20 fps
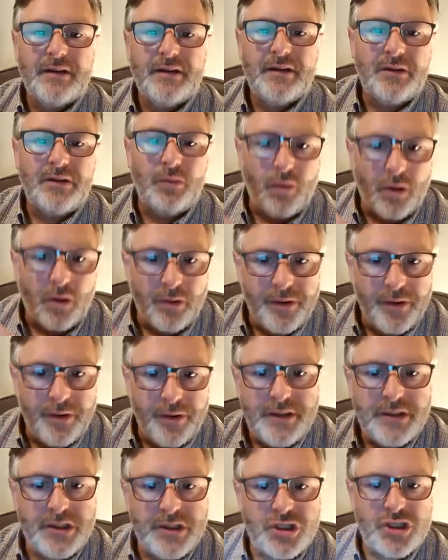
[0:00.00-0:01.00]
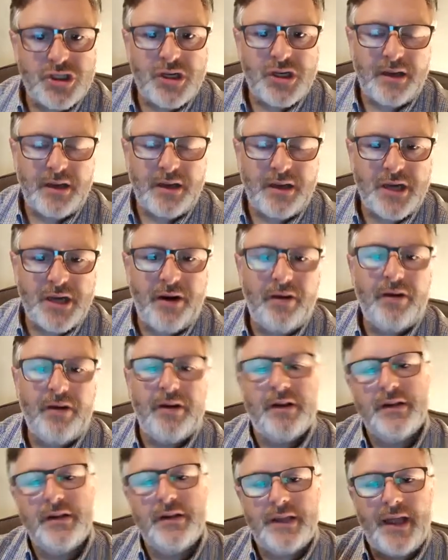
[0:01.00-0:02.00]
the worry, the share,
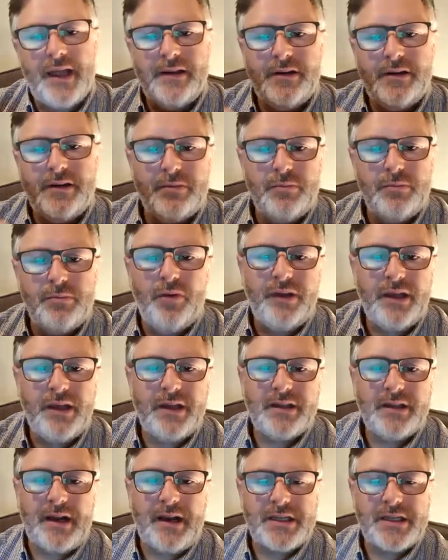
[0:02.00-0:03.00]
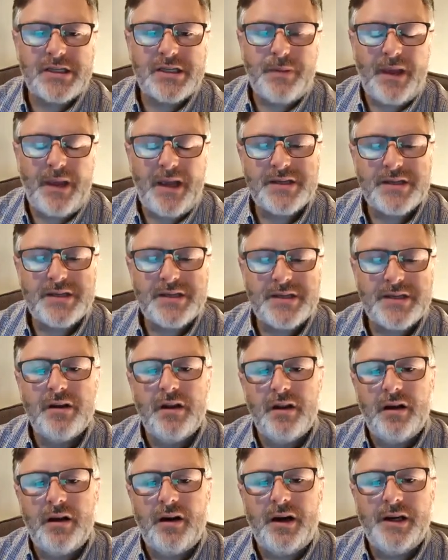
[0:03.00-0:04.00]
then you're moving into that space,
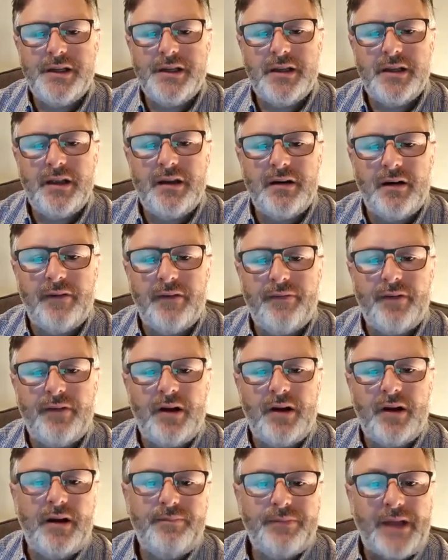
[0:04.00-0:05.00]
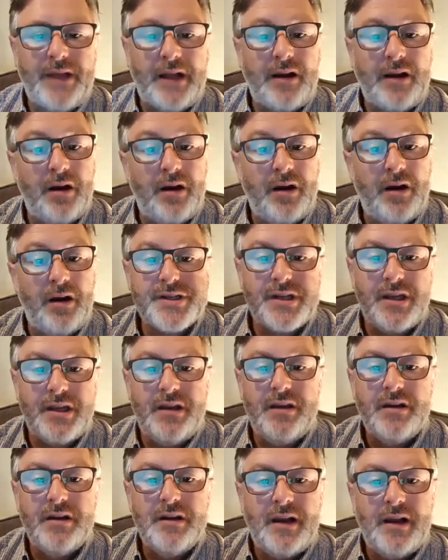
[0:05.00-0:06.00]
I think, of um, that honesty.
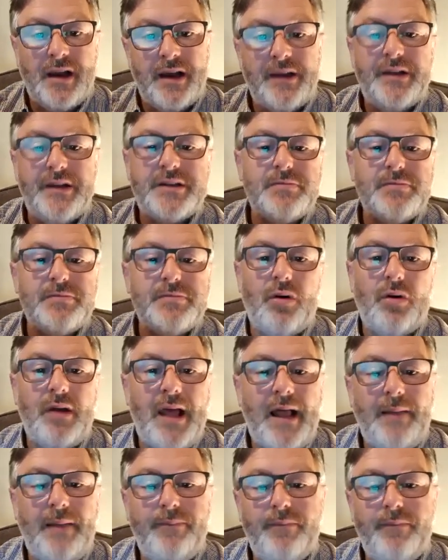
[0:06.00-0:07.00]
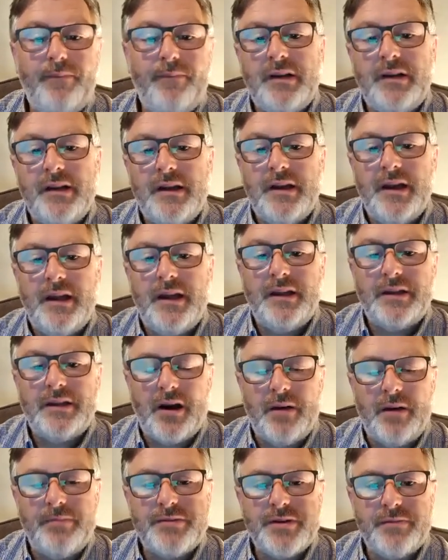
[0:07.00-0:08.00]
And it's more helpful in
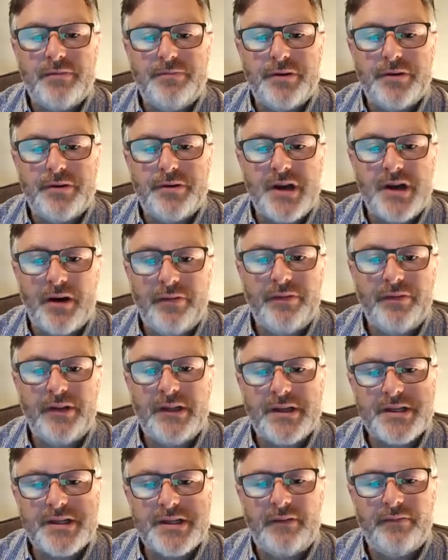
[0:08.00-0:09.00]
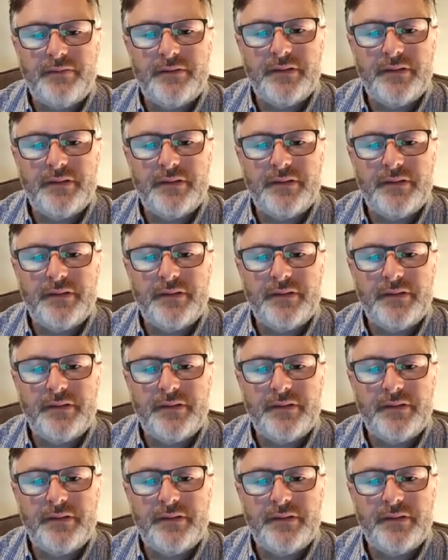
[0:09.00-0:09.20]
terms of preserving the self.